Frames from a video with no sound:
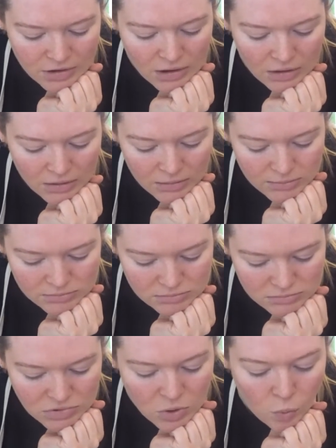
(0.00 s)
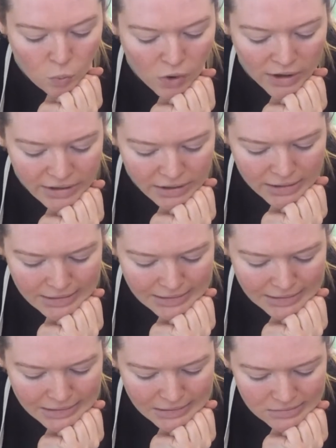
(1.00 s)
1
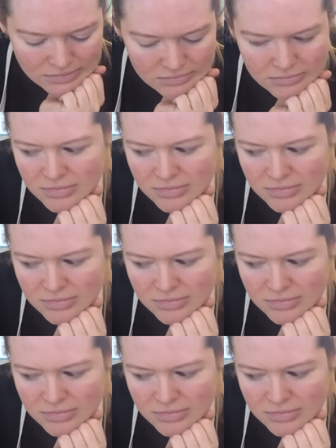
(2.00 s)
onion.